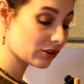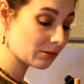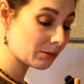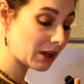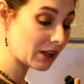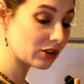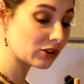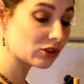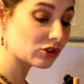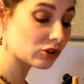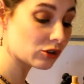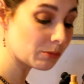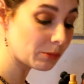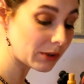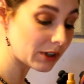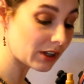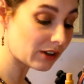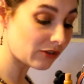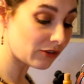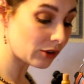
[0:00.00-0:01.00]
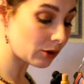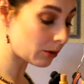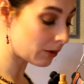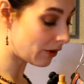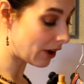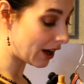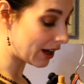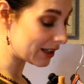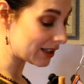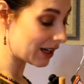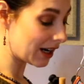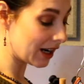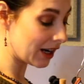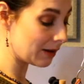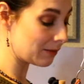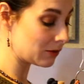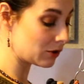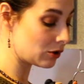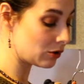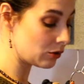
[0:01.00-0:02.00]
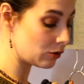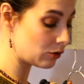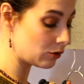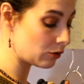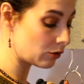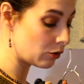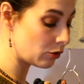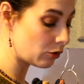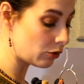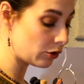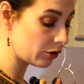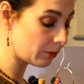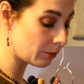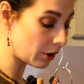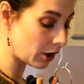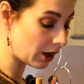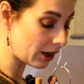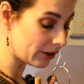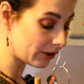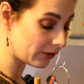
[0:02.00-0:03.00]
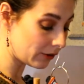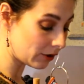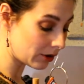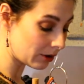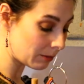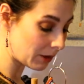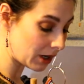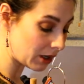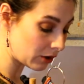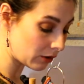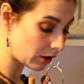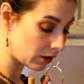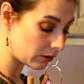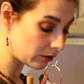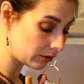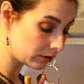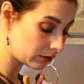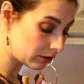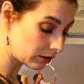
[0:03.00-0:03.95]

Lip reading: to make the soup if you have had time to cool the broth if you're going to make your own.